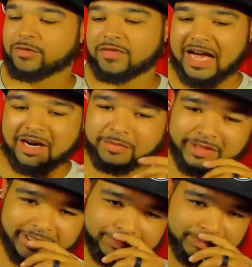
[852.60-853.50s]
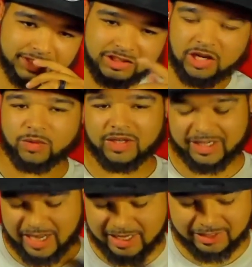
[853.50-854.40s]
fire, man. So,
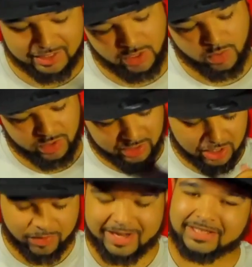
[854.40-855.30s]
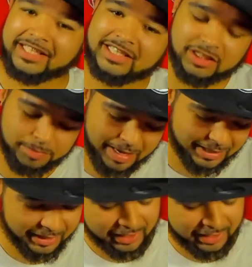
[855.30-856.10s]
Akala, congratulations, my G.